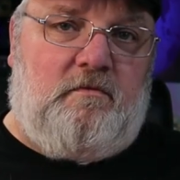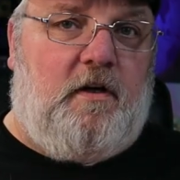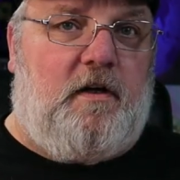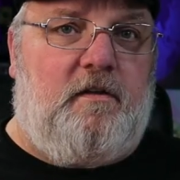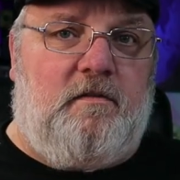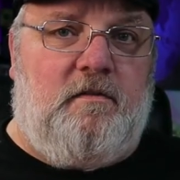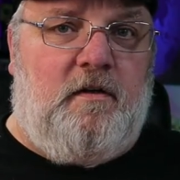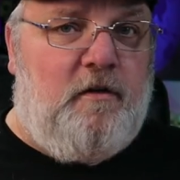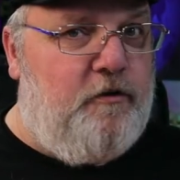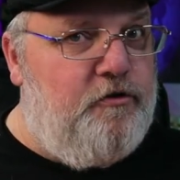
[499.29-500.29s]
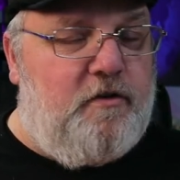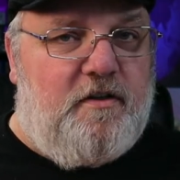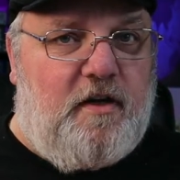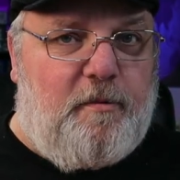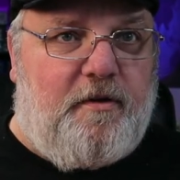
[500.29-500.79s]
well, you
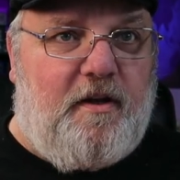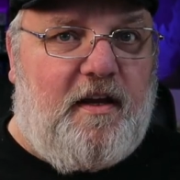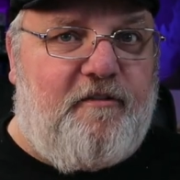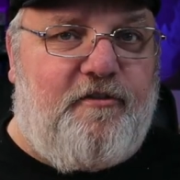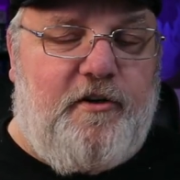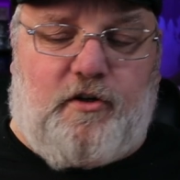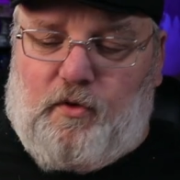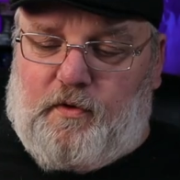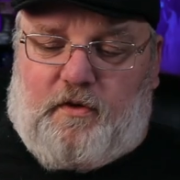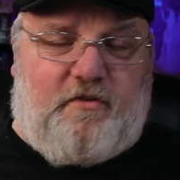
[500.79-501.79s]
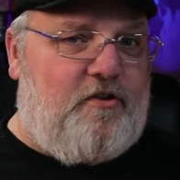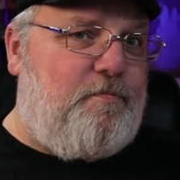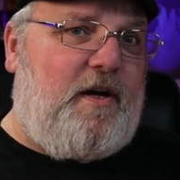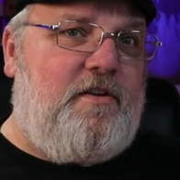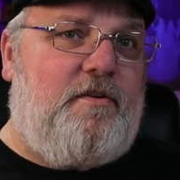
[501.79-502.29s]
can double the life of your coil
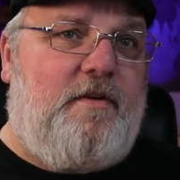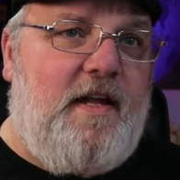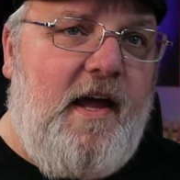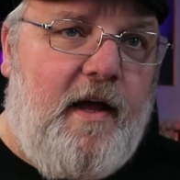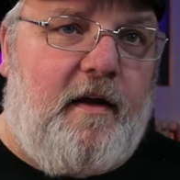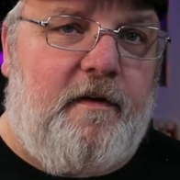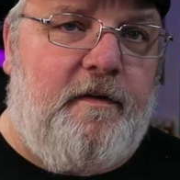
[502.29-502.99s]
just by doing that.